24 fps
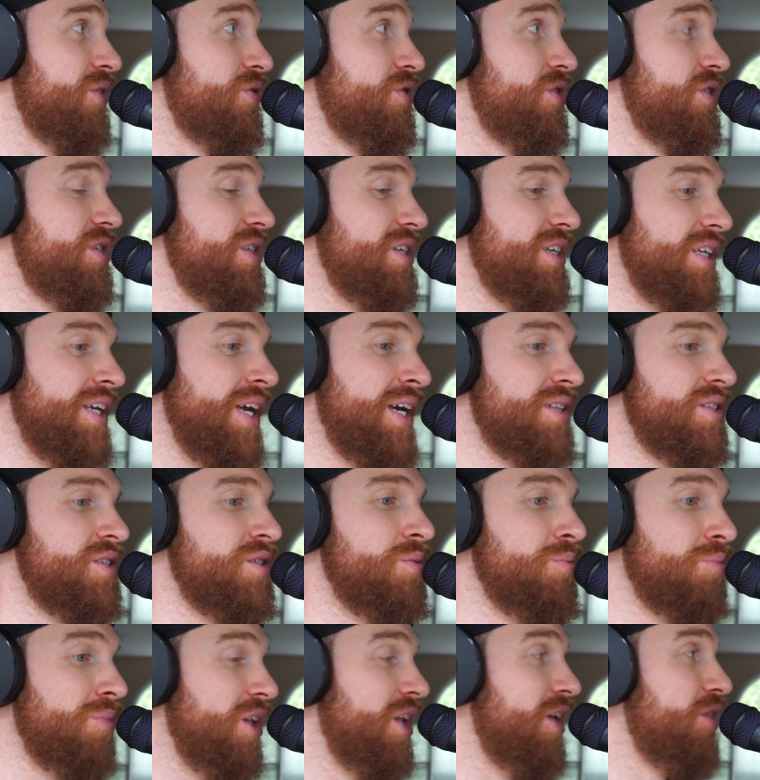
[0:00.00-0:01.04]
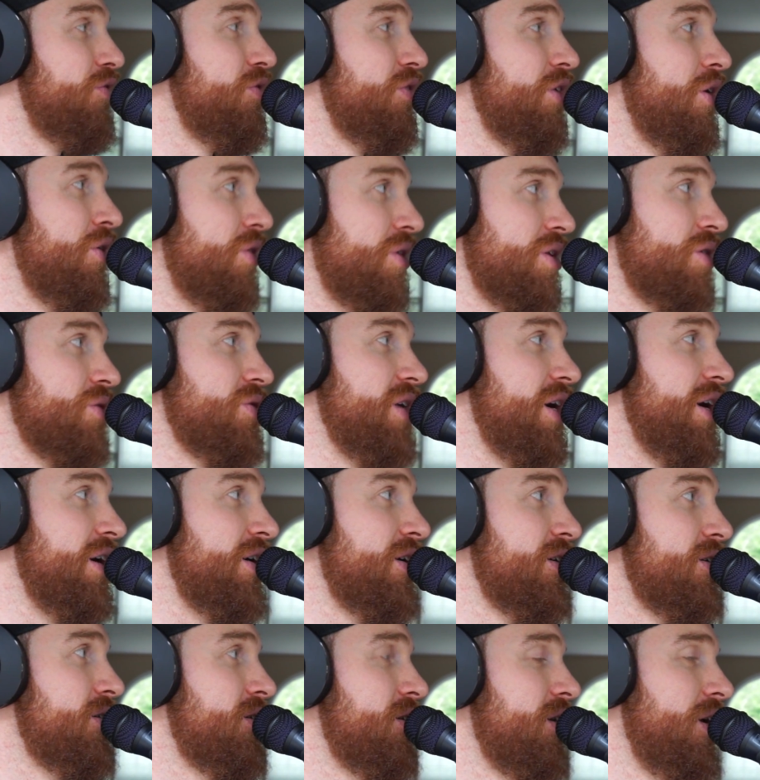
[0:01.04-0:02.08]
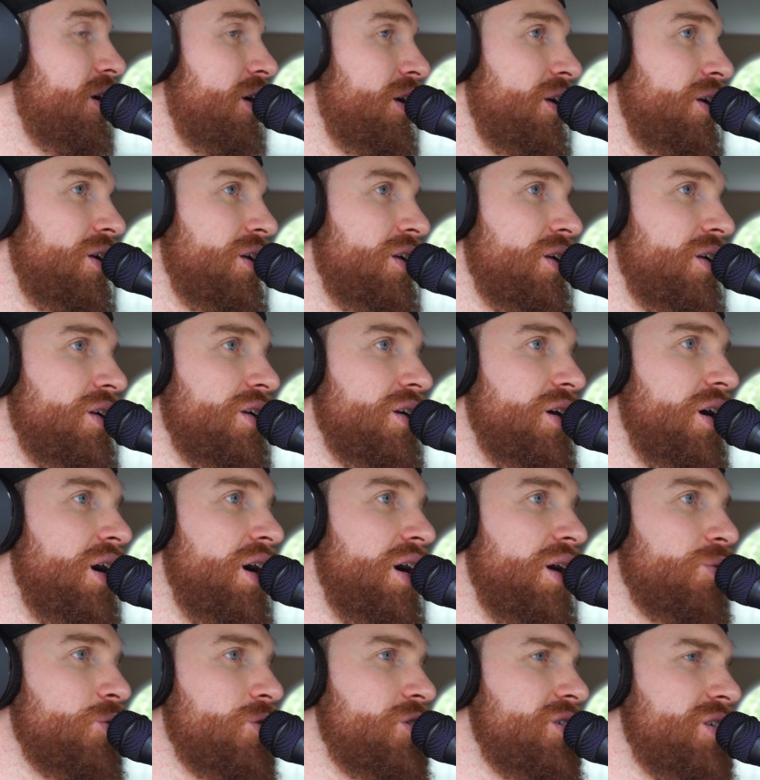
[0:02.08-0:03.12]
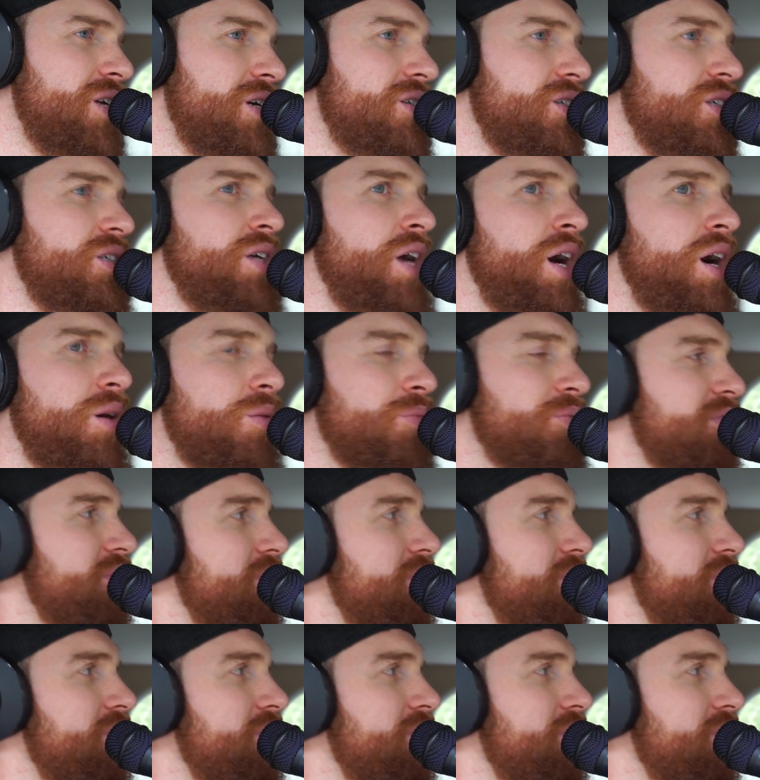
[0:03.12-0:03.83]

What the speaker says: just to get some blood flow to those areas, which has actually helped.